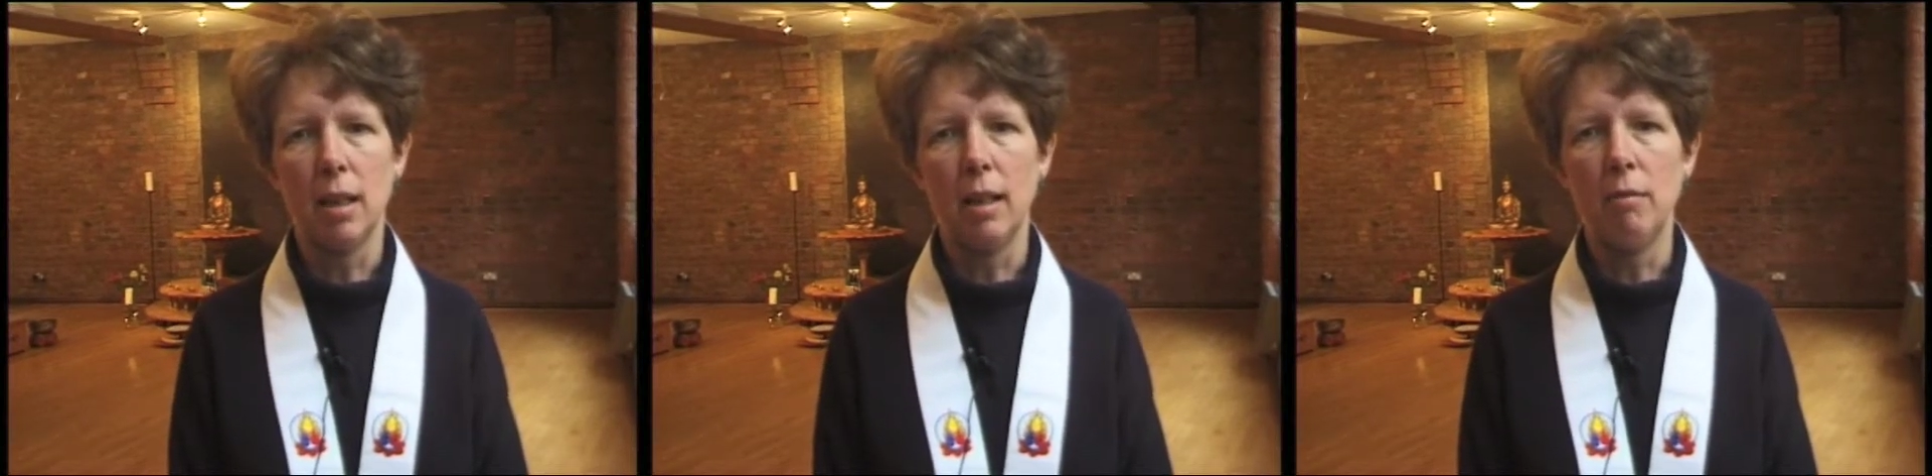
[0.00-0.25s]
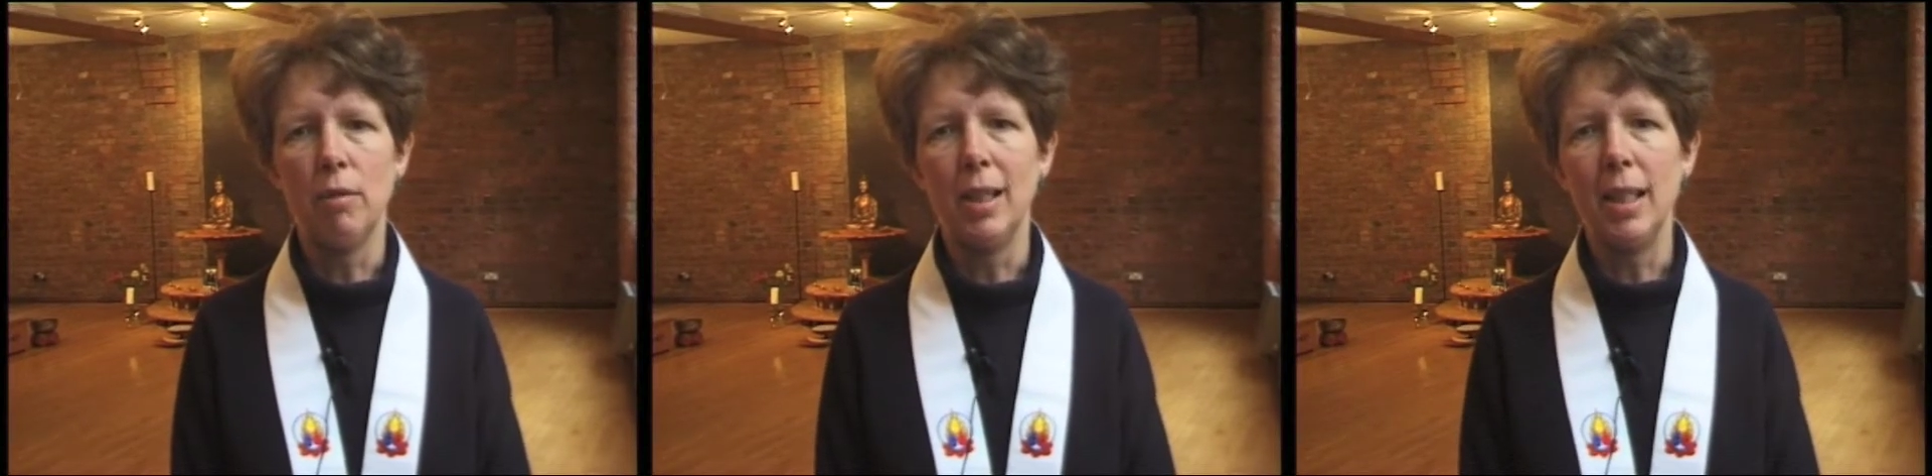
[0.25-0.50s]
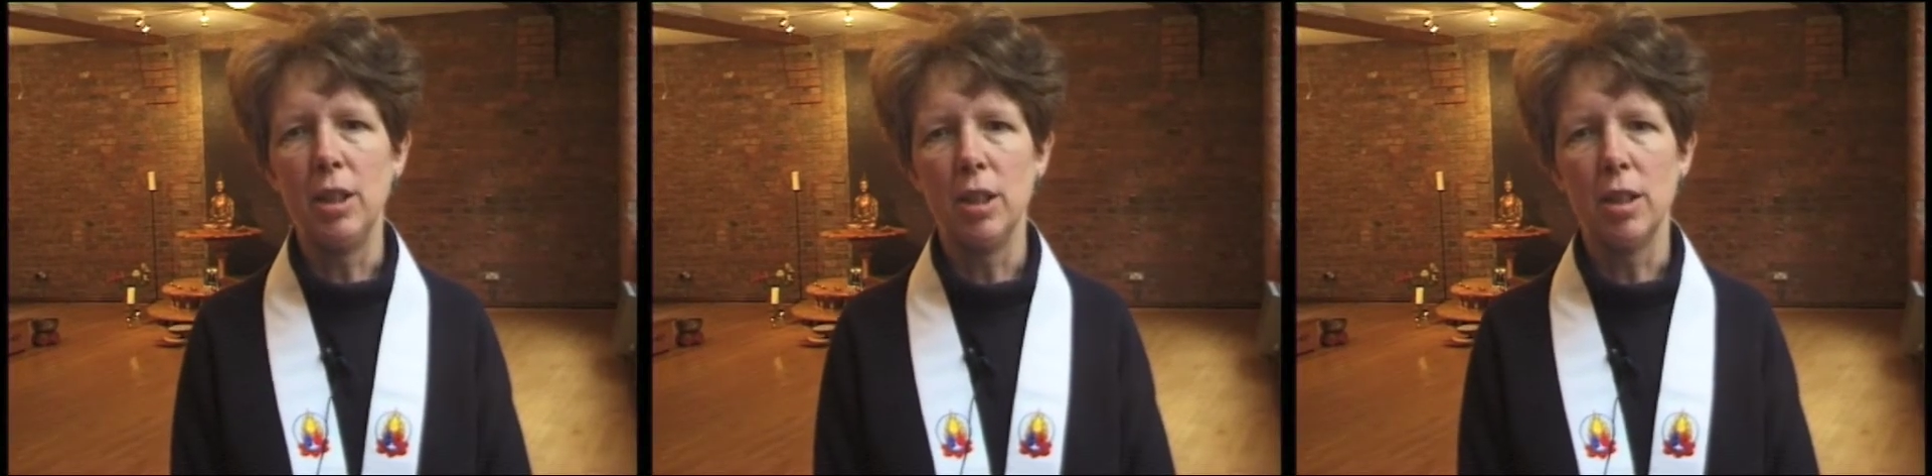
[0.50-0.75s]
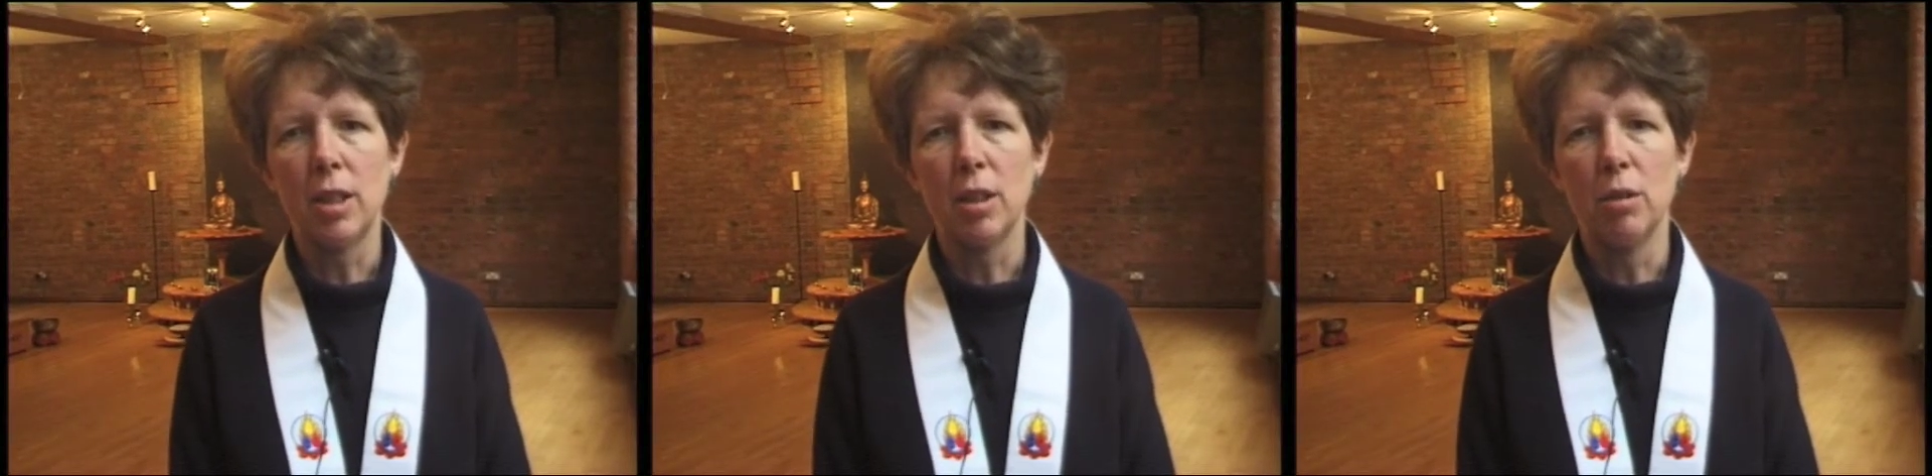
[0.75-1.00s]
a
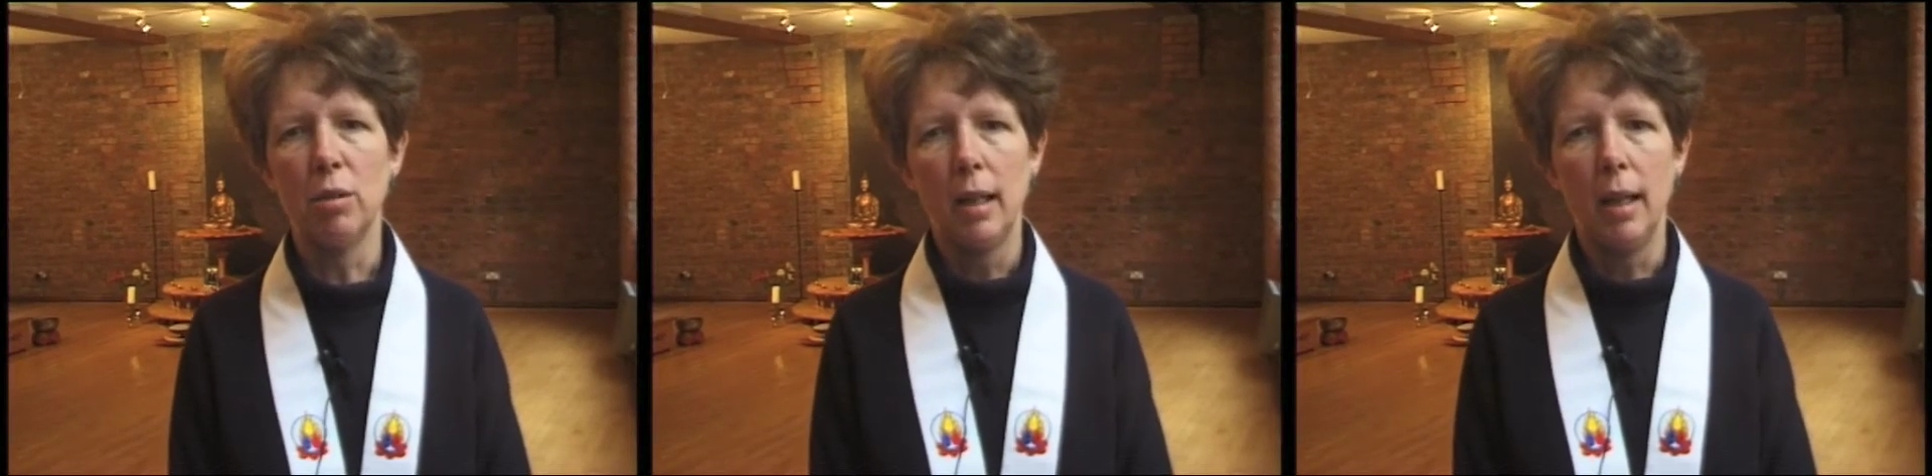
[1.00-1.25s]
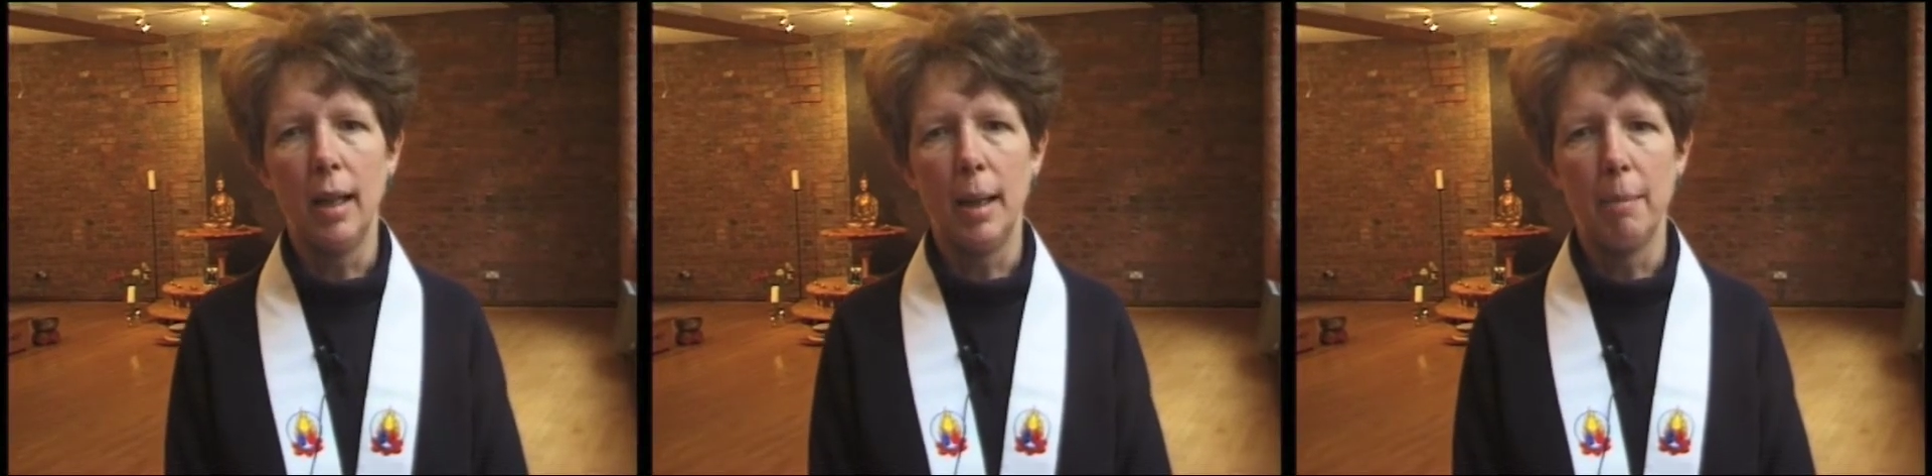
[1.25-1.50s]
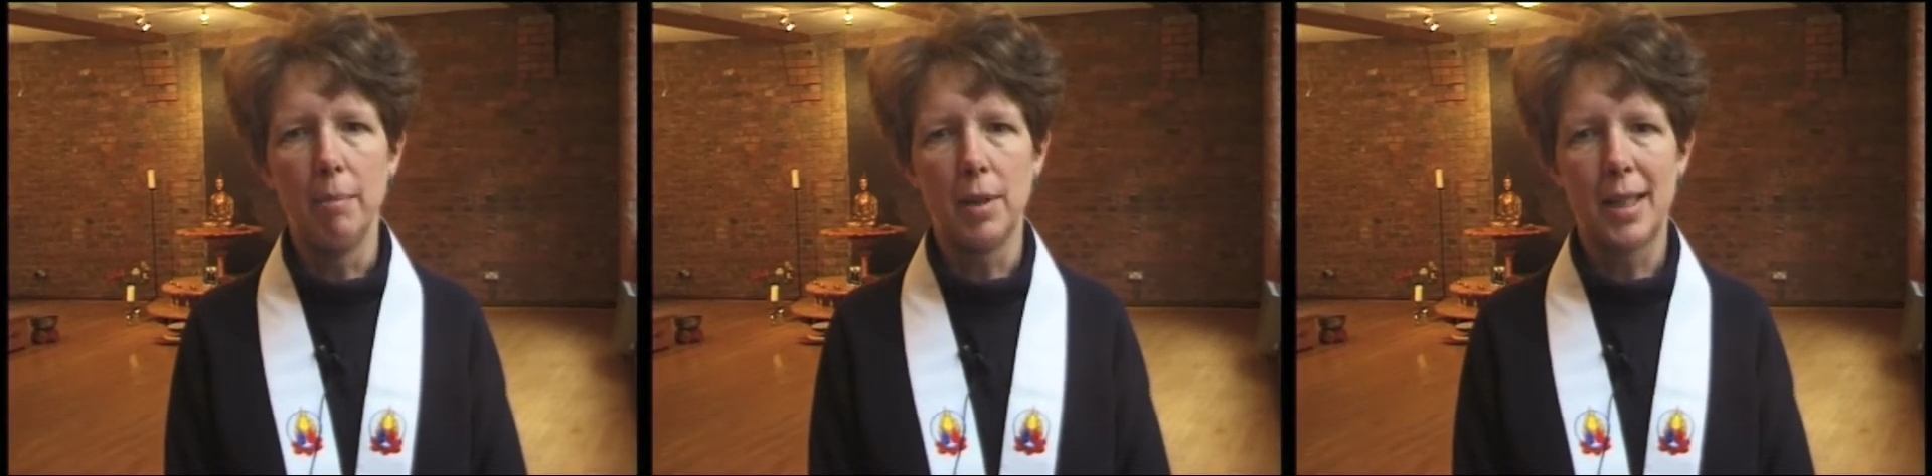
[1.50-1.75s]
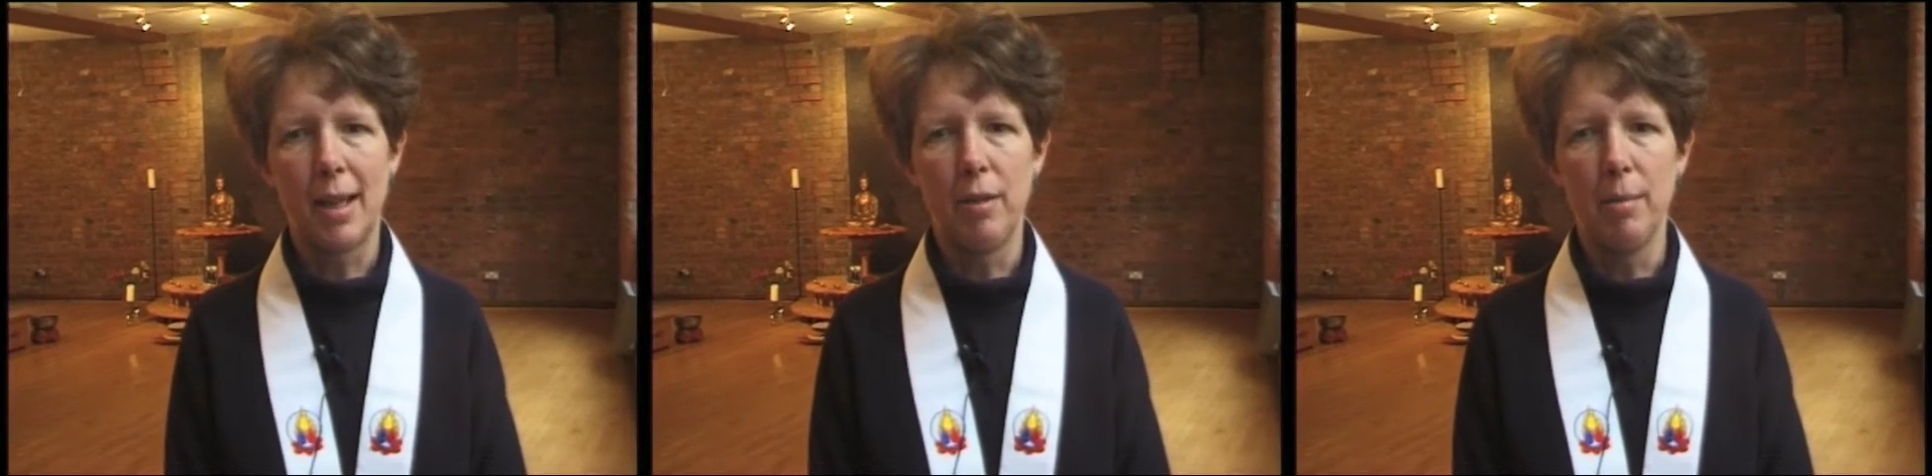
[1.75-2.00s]
religious or um,
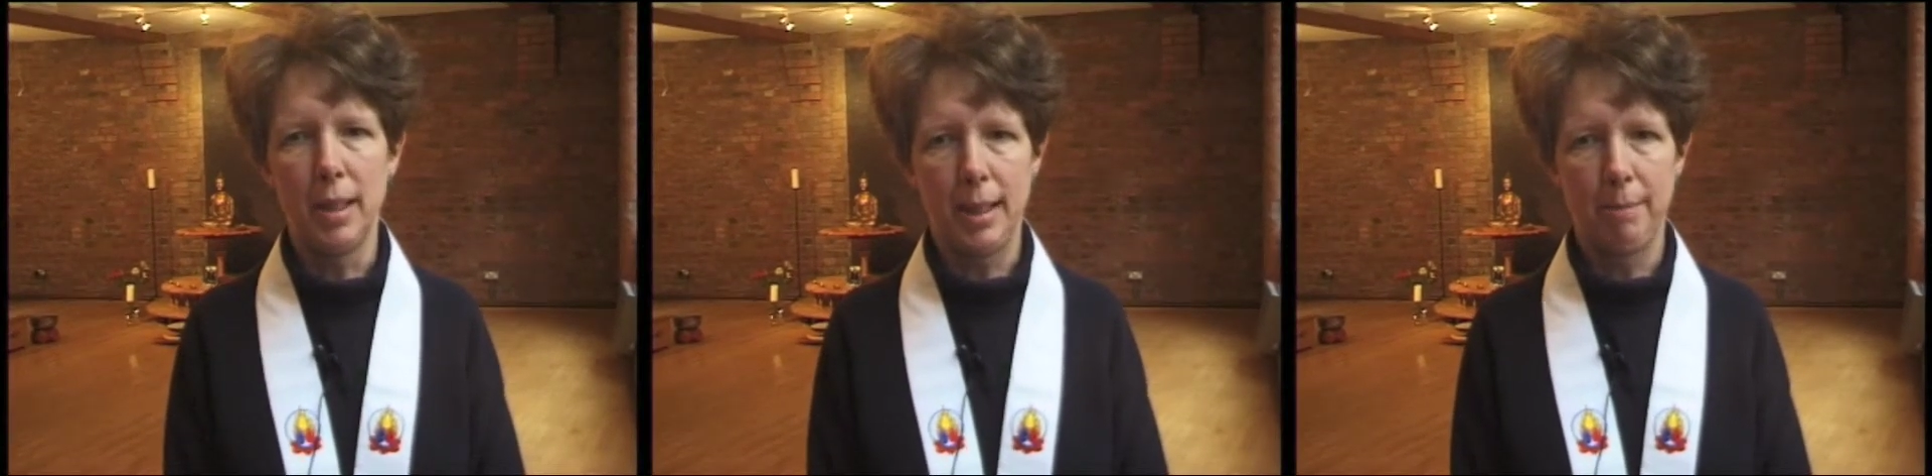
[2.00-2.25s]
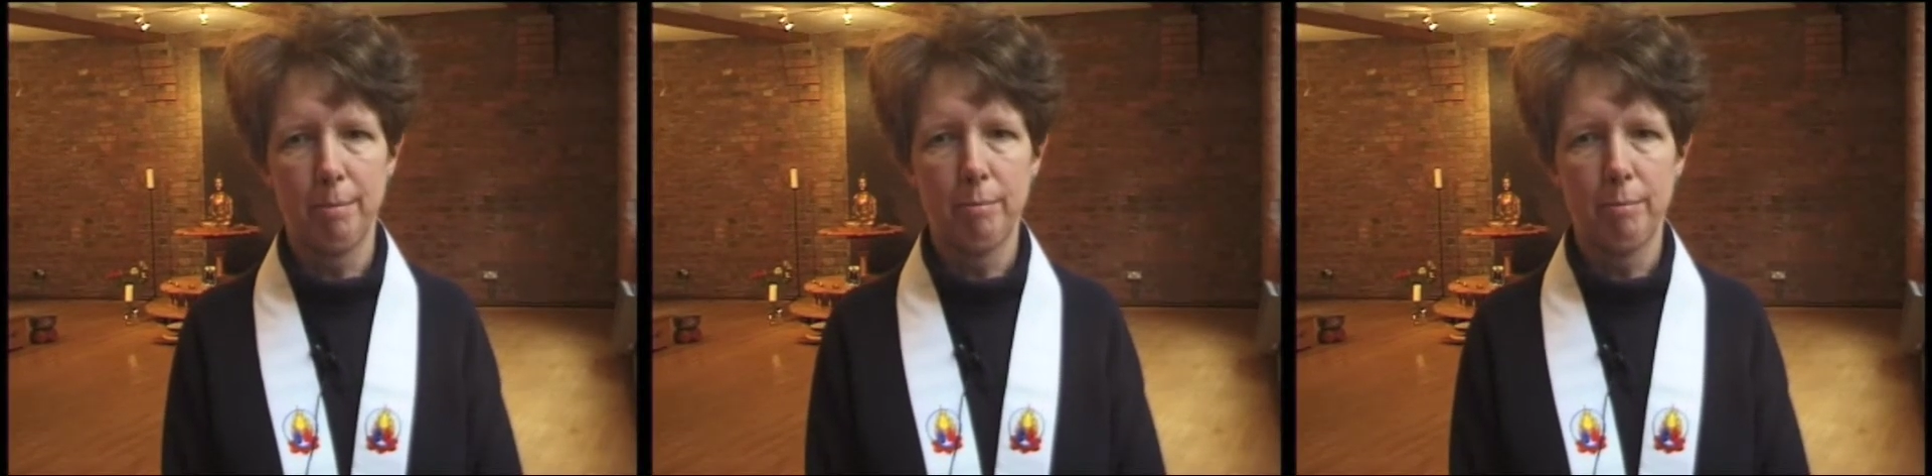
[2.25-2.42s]
ceremony.